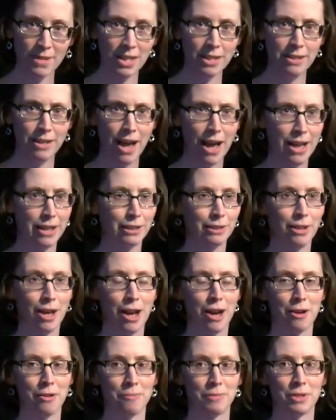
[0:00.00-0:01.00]
not
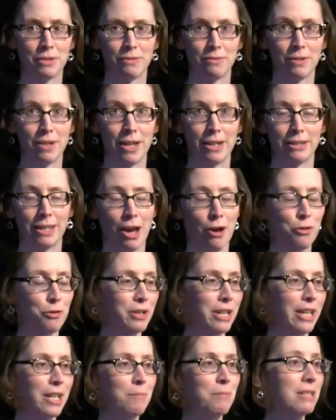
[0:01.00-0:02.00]
um,
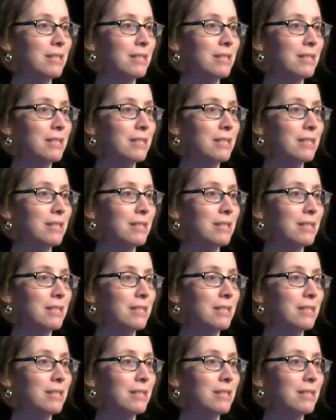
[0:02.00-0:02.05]
encountering any